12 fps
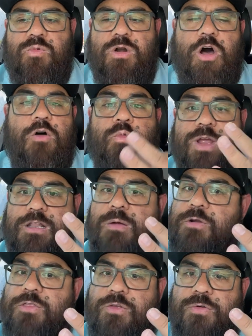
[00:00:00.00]
We're on week
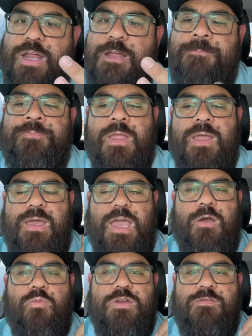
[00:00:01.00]
number 3
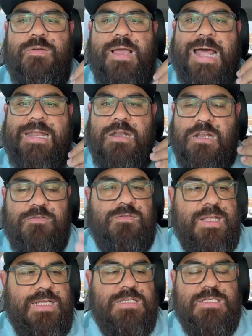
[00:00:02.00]
and we've got
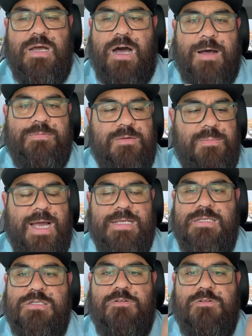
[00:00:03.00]
enough leads to optimize.